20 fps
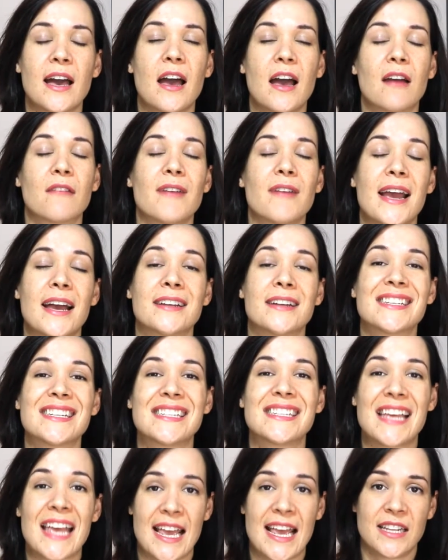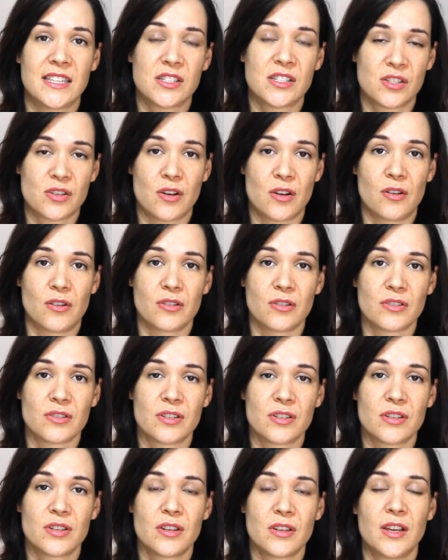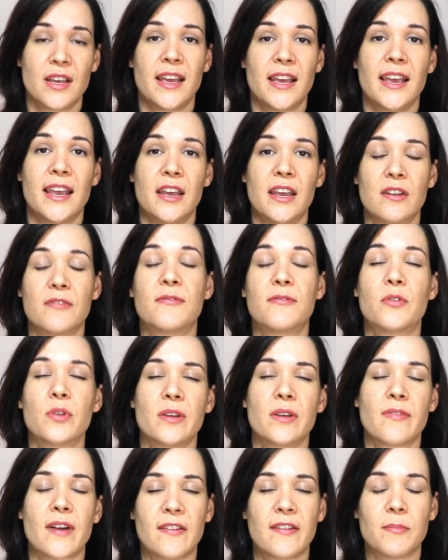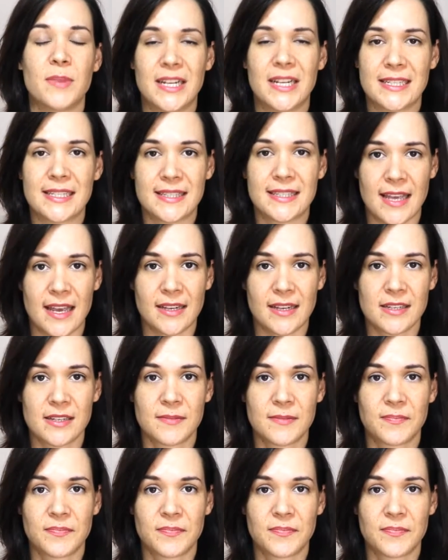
around 10 songs in a 45-minute set.